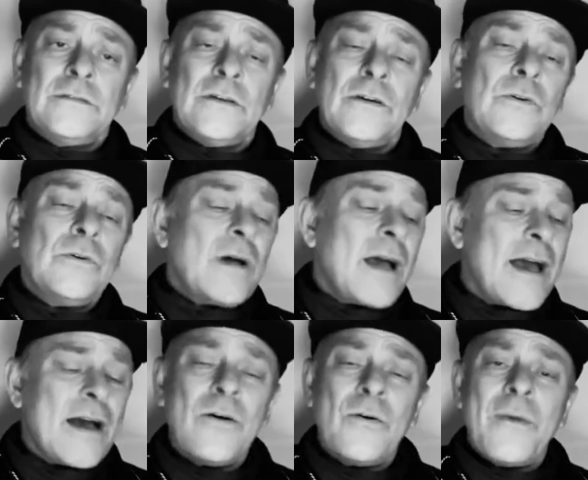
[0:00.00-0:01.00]
So
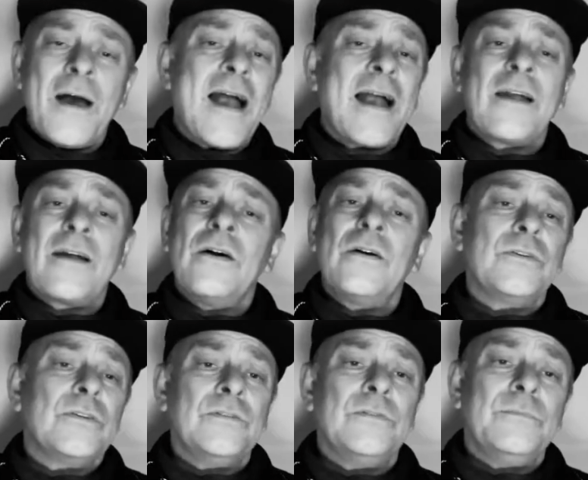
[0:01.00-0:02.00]
how am I
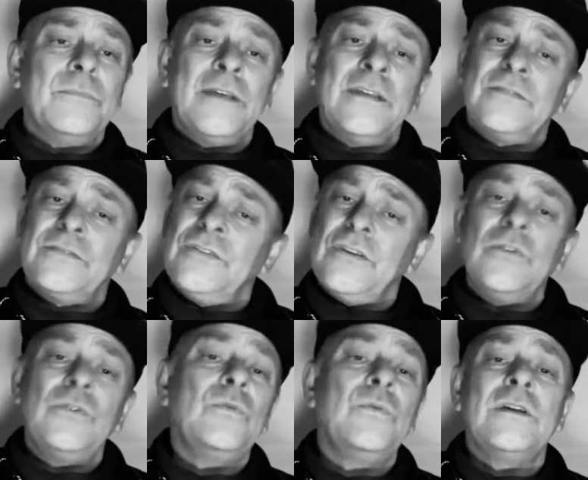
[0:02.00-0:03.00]
gonna miss
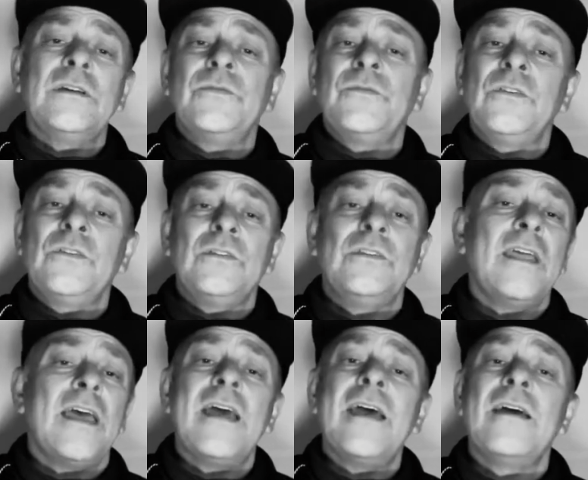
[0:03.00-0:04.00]
you If you
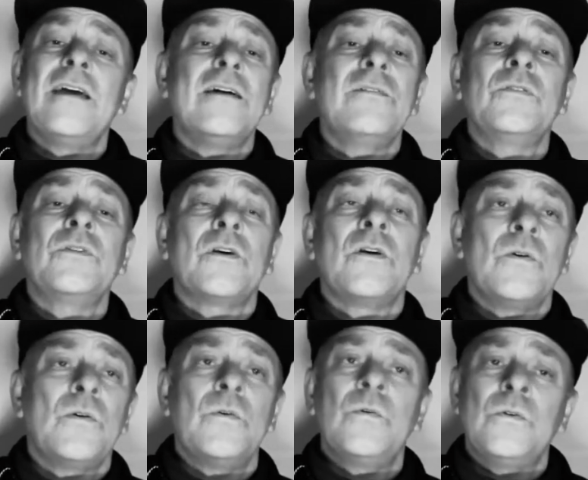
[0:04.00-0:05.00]
never
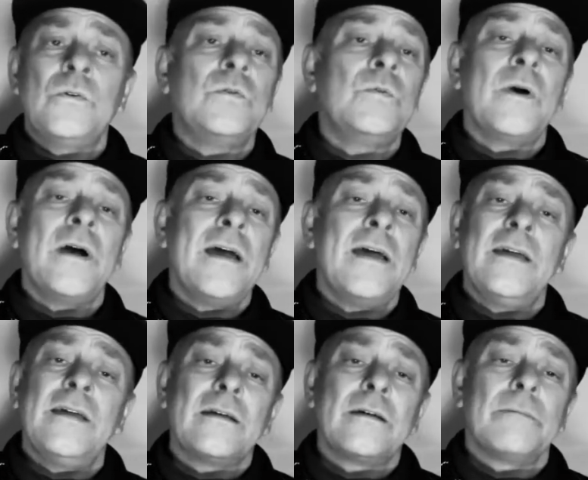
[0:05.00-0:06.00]
go away